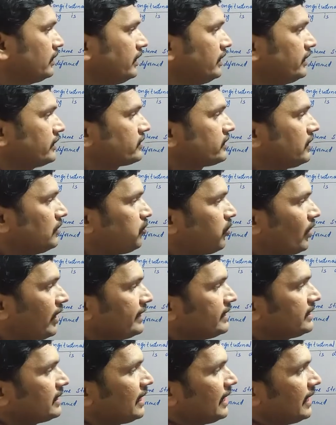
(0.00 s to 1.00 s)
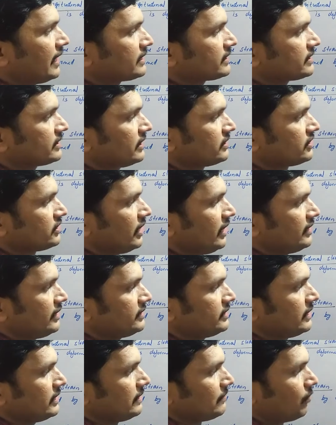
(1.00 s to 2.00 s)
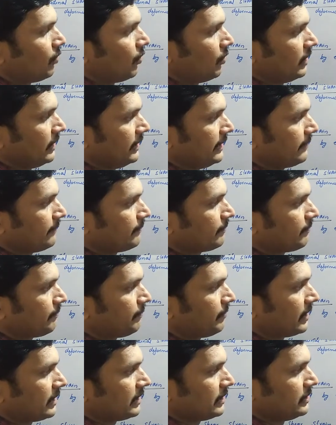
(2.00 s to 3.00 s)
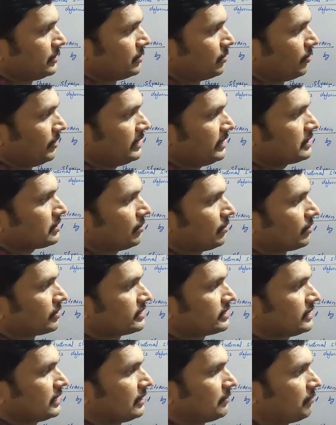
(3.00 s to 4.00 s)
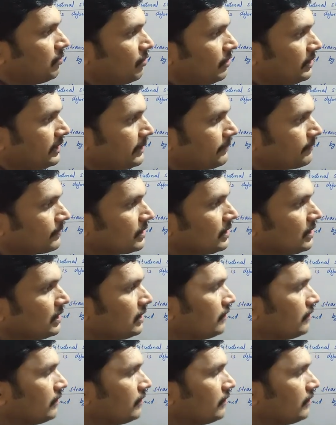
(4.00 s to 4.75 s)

It is defined as the change in volume per unit original volume